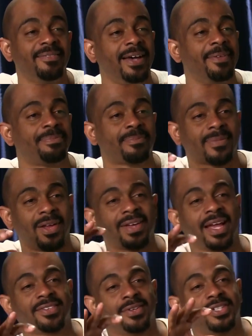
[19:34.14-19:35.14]
But
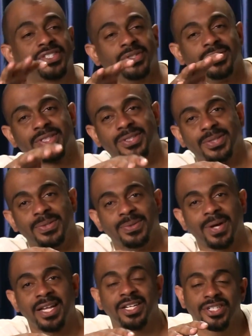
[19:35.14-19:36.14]
okay, so the shoes are
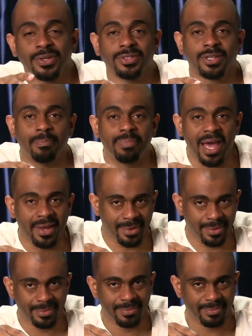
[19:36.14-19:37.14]
cool, and the shoes are
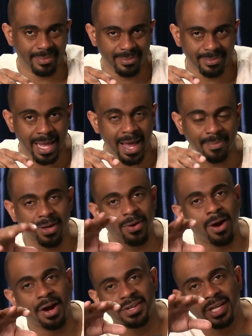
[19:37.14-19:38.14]
better. Now I'm not
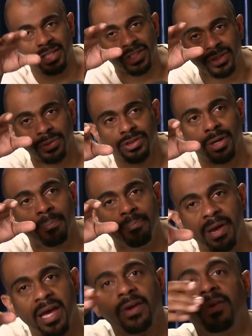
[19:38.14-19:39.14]
gonna argue that the shoes are
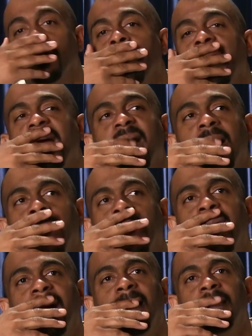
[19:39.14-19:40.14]
better
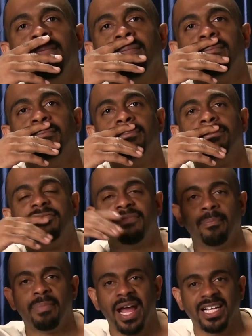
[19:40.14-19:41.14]

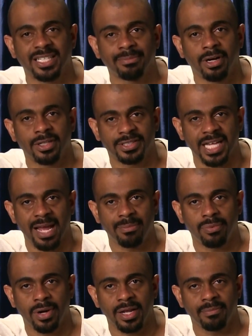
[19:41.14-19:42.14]
from basketball
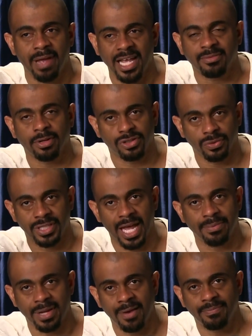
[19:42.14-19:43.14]
standpoint. Basketball shoes,
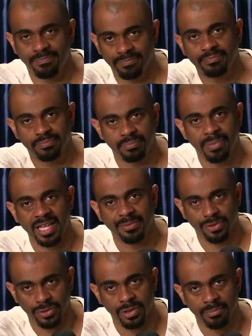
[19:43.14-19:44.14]

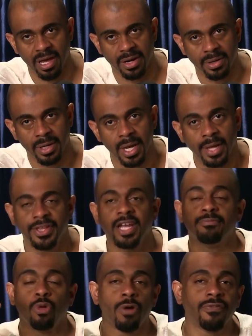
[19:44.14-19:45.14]
basketball shoes are better.
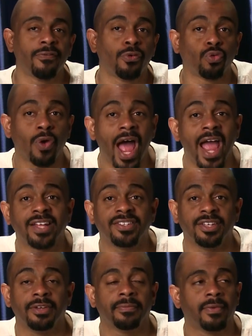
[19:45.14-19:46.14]
They're more of a
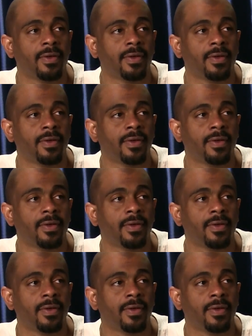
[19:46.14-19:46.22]
variety.